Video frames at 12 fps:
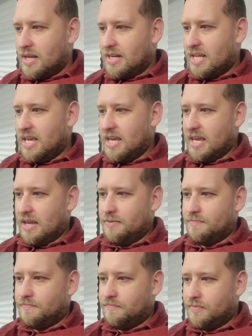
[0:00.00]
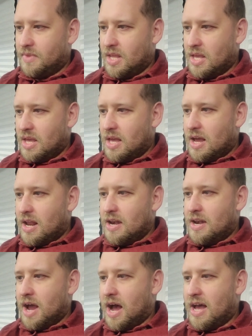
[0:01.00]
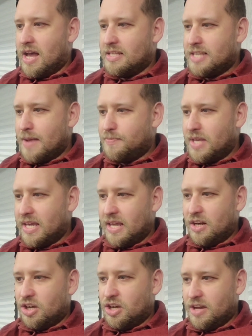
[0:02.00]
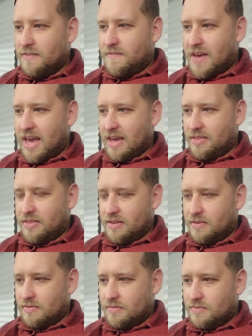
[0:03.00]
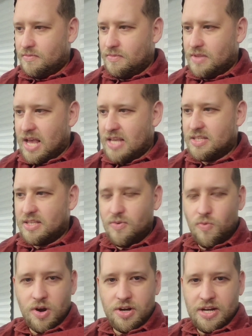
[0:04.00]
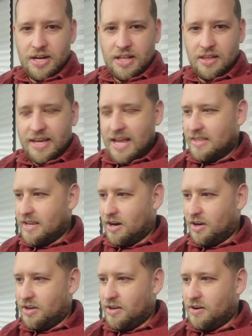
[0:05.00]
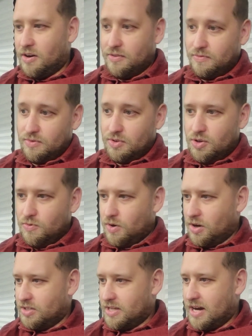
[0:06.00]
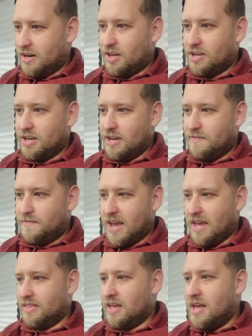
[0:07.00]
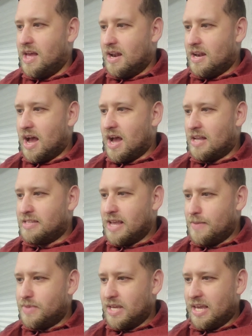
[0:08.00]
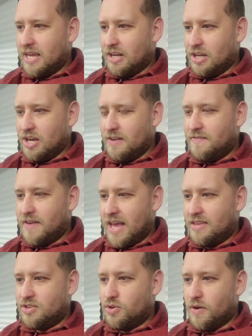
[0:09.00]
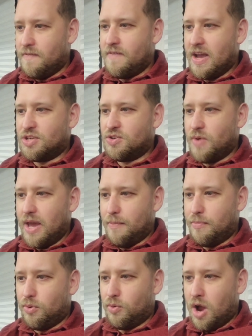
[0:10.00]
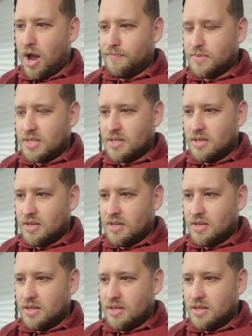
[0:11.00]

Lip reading: D, not attempting in good faith. That's the word you need to look at there. Good, or 2 words there. Good faith. Not attempting in good faith to effectuate prompt,